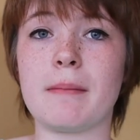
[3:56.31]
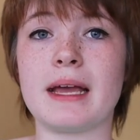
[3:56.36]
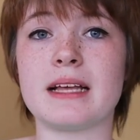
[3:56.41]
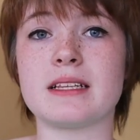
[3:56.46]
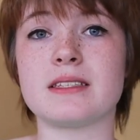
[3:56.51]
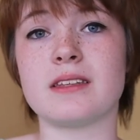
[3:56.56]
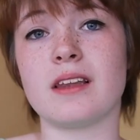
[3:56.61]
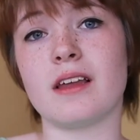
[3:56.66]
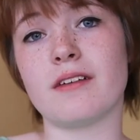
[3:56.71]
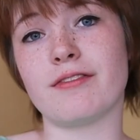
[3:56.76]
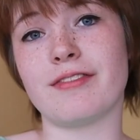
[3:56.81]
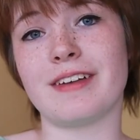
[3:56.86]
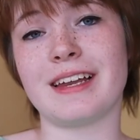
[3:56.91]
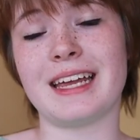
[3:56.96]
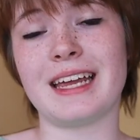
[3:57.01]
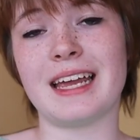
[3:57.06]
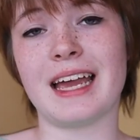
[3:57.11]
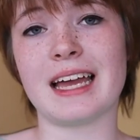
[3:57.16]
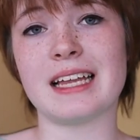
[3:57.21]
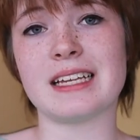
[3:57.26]
It's
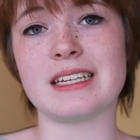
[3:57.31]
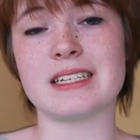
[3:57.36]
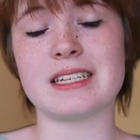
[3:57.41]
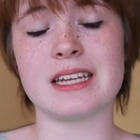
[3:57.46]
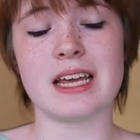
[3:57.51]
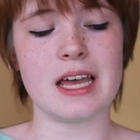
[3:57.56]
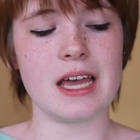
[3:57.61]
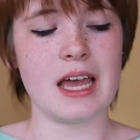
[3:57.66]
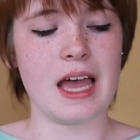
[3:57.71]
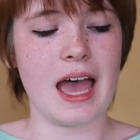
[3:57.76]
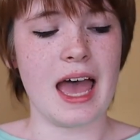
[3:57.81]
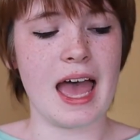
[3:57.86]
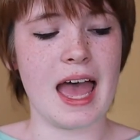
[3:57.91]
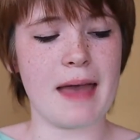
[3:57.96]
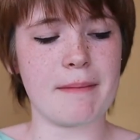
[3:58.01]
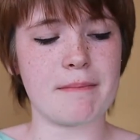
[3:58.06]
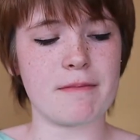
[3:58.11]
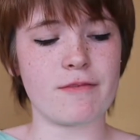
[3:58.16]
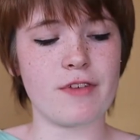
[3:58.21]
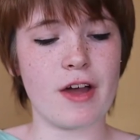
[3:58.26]
lovely and
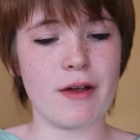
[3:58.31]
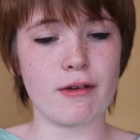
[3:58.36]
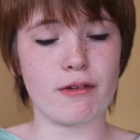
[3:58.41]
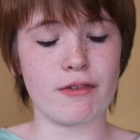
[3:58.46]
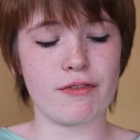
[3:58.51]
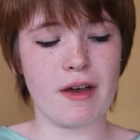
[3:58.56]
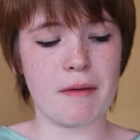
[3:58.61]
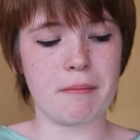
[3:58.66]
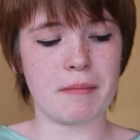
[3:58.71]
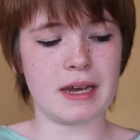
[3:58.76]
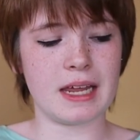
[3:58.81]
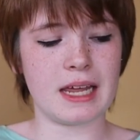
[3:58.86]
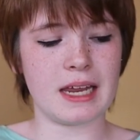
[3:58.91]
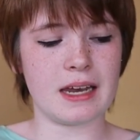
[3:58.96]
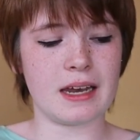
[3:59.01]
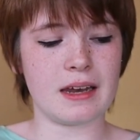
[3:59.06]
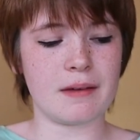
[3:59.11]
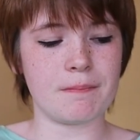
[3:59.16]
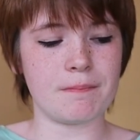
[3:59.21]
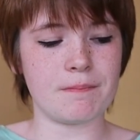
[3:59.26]
very
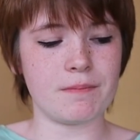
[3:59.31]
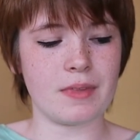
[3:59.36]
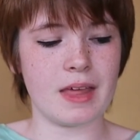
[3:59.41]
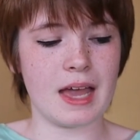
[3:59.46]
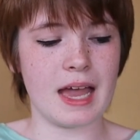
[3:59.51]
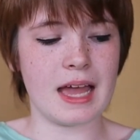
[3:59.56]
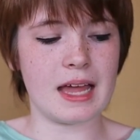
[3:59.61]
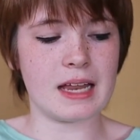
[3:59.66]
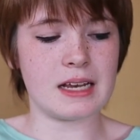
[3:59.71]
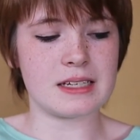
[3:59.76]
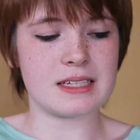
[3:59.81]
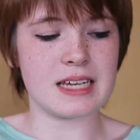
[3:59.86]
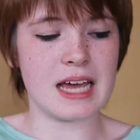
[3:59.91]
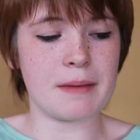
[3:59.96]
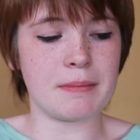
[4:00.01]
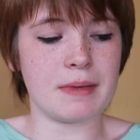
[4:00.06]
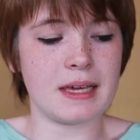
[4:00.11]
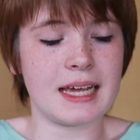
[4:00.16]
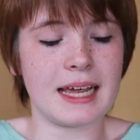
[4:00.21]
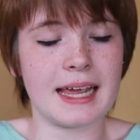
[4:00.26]
feminine, and
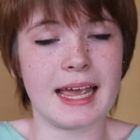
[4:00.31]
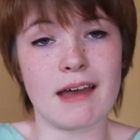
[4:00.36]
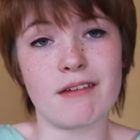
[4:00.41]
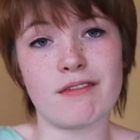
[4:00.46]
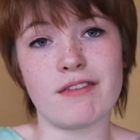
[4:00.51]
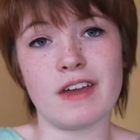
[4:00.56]
you could get